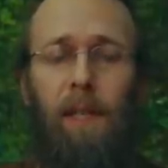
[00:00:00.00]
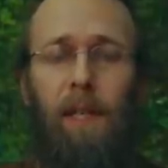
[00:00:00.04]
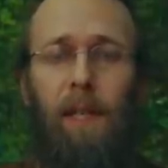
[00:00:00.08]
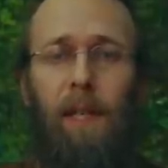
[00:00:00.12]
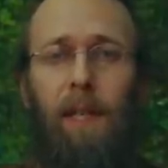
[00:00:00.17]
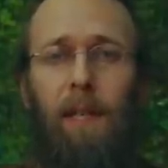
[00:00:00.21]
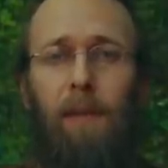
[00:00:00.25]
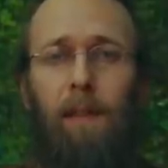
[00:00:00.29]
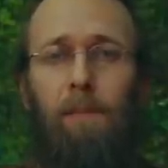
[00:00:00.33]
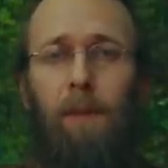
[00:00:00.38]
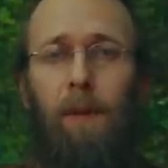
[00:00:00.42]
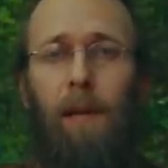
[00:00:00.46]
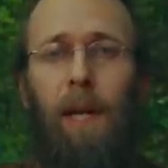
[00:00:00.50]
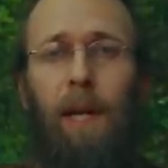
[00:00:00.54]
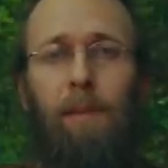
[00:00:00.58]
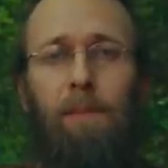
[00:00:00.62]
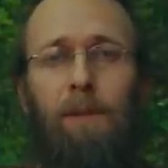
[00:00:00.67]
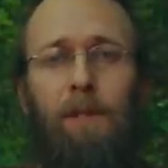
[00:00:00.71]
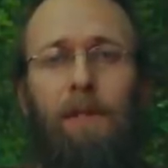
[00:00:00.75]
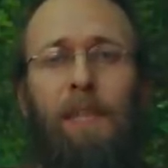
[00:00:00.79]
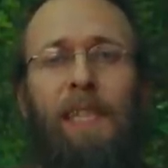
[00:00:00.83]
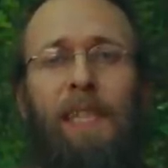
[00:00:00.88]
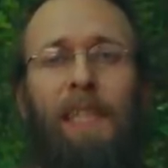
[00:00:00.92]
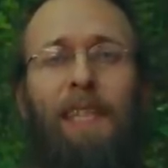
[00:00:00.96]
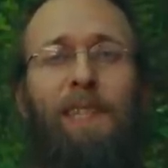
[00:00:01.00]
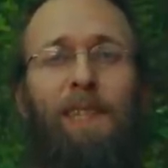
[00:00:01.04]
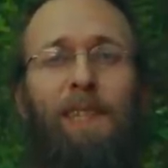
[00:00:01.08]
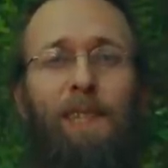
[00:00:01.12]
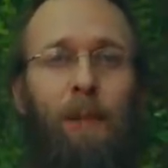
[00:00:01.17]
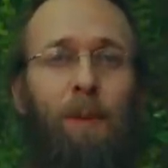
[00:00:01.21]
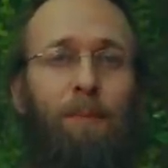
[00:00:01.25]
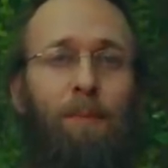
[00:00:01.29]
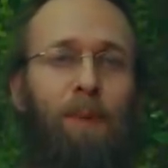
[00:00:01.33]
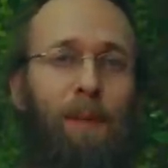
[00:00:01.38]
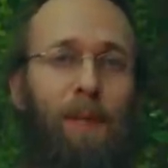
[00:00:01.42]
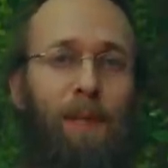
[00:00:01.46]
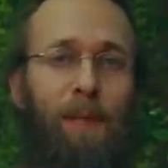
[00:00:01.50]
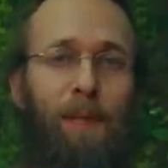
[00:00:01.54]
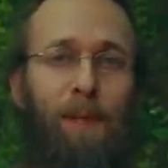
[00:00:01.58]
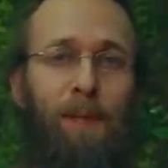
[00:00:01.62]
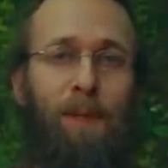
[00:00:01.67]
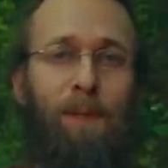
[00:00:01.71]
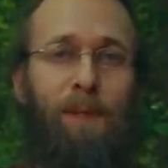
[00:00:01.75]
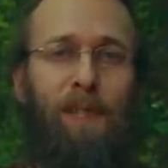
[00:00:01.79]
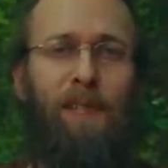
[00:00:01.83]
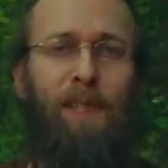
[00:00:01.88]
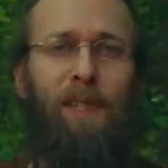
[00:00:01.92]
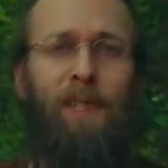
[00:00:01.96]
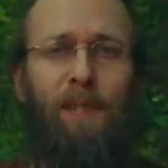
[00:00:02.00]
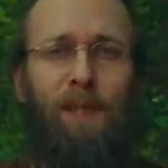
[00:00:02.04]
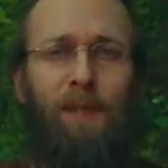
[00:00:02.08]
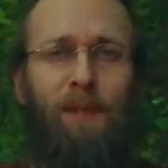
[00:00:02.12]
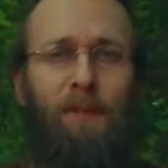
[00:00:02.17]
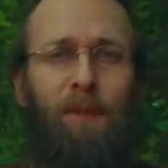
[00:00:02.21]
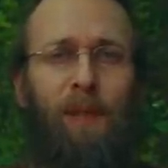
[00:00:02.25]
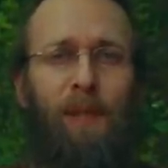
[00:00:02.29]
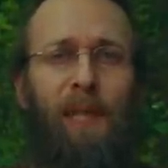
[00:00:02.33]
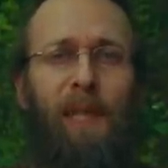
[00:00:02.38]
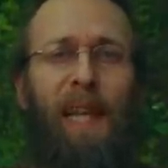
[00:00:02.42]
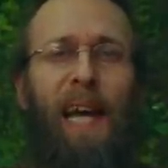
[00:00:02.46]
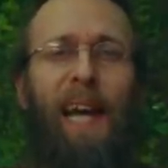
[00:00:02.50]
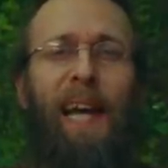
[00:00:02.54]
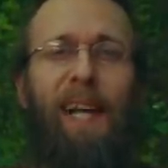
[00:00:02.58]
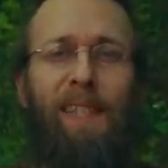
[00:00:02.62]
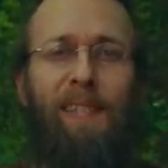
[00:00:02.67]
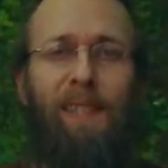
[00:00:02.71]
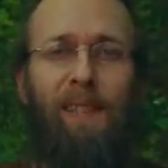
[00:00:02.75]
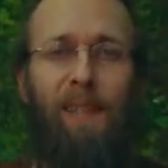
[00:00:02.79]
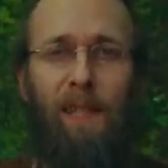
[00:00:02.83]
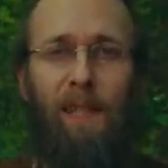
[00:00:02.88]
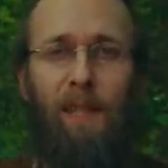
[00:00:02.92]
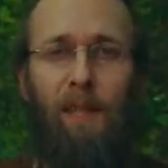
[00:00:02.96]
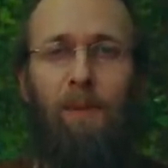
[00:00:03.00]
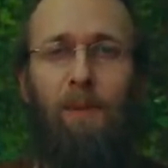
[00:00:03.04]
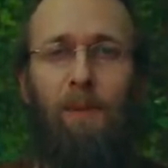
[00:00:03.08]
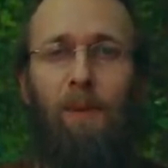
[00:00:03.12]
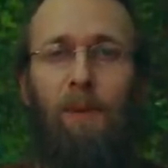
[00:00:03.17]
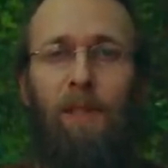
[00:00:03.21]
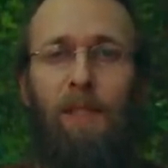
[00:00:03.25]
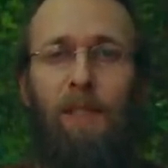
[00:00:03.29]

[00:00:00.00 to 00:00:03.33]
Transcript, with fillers: and perhaps to ease up a little, to just relax a little more